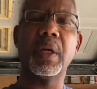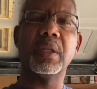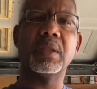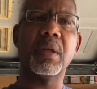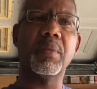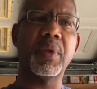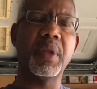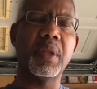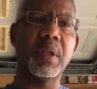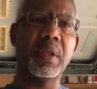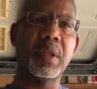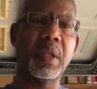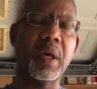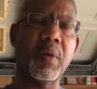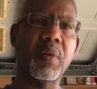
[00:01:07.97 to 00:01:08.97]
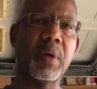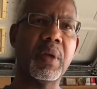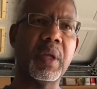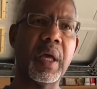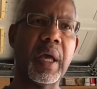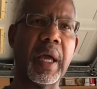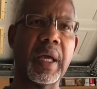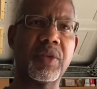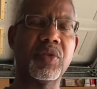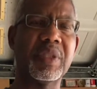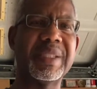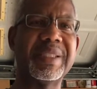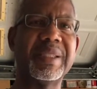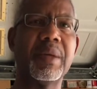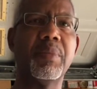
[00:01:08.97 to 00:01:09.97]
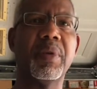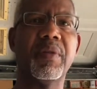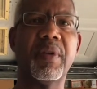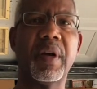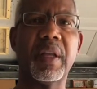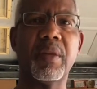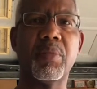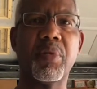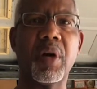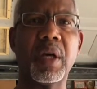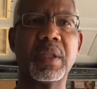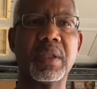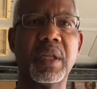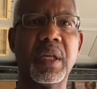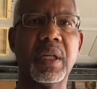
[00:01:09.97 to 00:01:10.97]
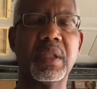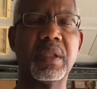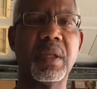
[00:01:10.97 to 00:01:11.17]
something that would actually simplify the process. I